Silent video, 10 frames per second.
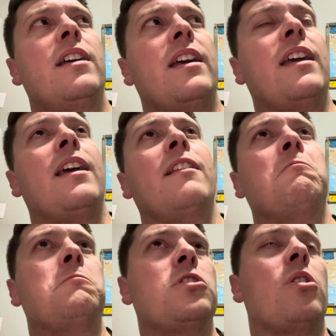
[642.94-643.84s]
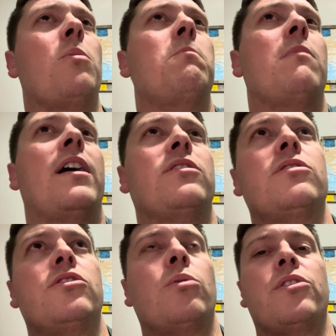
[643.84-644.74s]
and so I
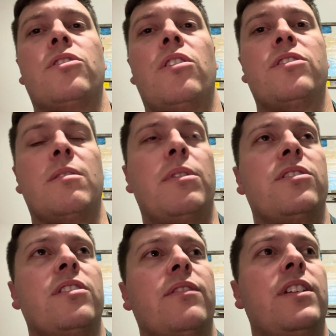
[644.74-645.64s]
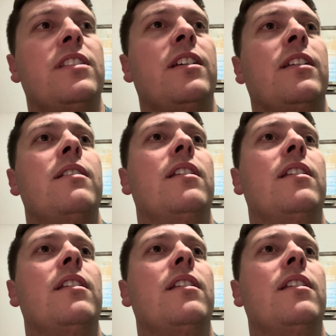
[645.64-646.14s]
sort of saw some of the stuff he did.